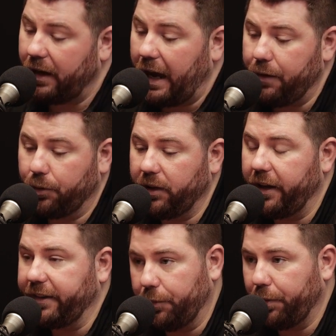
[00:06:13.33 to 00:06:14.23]
I really
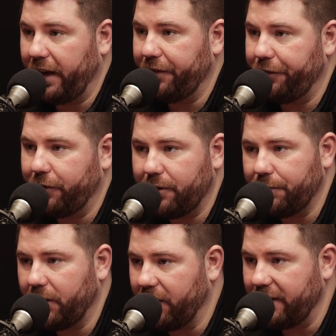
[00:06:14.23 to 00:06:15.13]
like their
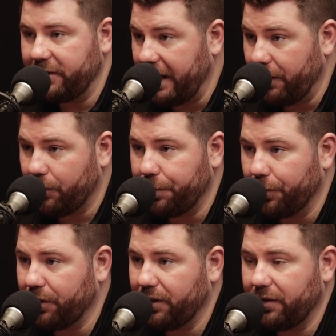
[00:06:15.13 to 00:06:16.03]
platform. Their end-of-day
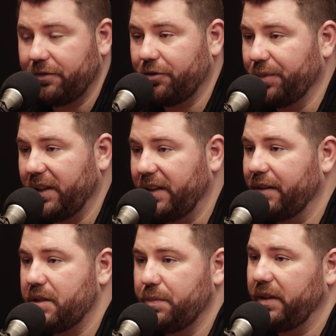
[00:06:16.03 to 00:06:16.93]
report, for me,
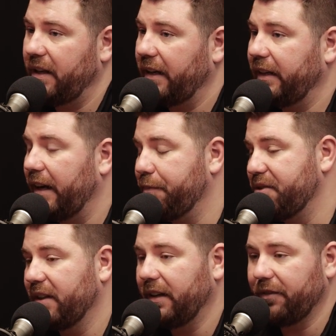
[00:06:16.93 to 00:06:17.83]
gets me
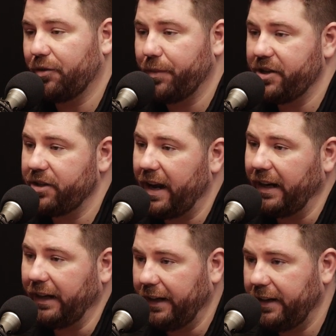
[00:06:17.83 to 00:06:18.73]
99% of the information I
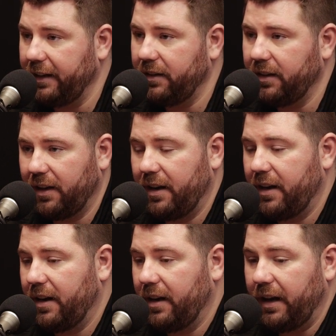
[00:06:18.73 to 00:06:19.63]
need.
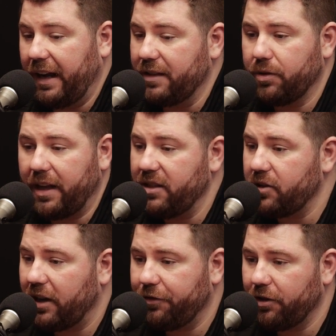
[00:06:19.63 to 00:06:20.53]
As with any
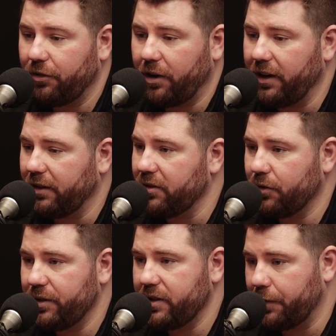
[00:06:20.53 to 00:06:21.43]
software, right, there's
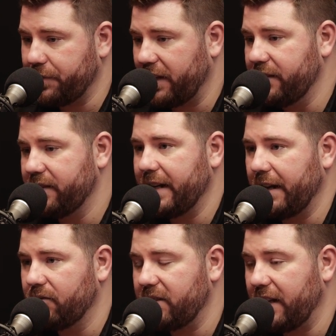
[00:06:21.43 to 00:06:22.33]
always upsides and
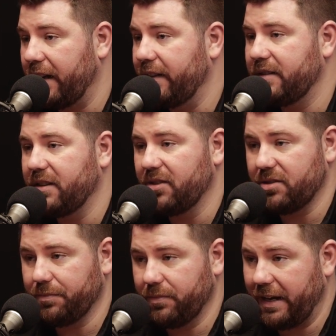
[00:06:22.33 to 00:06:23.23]
downsides. There's
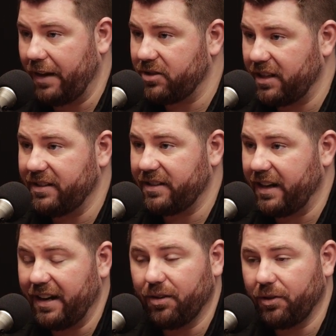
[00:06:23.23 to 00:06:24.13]
some downsides that
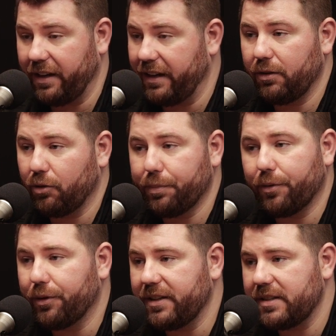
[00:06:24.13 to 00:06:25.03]
I don't like on the
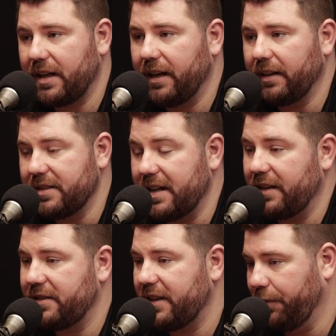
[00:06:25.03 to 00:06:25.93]
reporting side inside
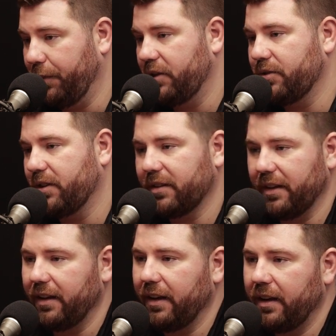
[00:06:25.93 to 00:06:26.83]
of TechMetric
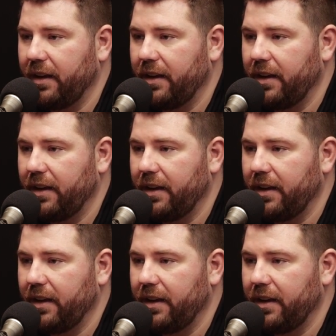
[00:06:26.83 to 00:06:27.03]
that,